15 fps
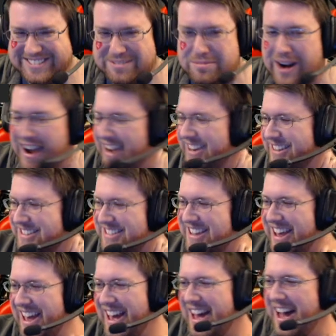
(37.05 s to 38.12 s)
Brian's,
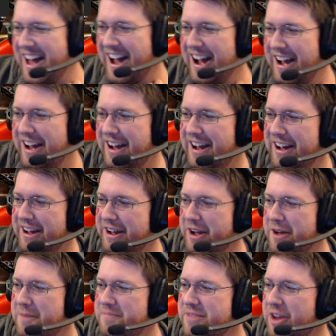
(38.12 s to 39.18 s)

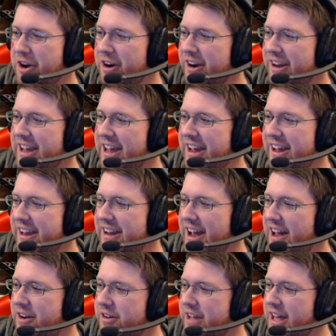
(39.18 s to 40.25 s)
Hurricane,
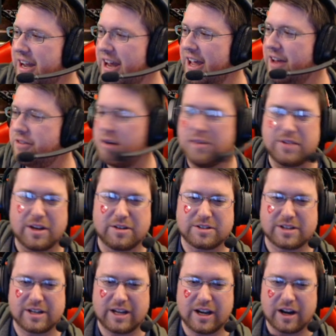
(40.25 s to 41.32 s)
I don't get it, and Rovio's
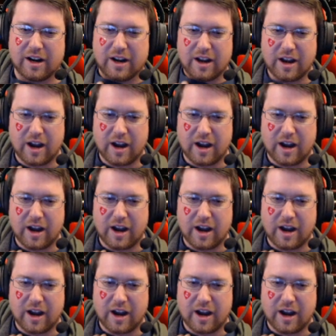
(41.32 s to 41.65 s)
in here.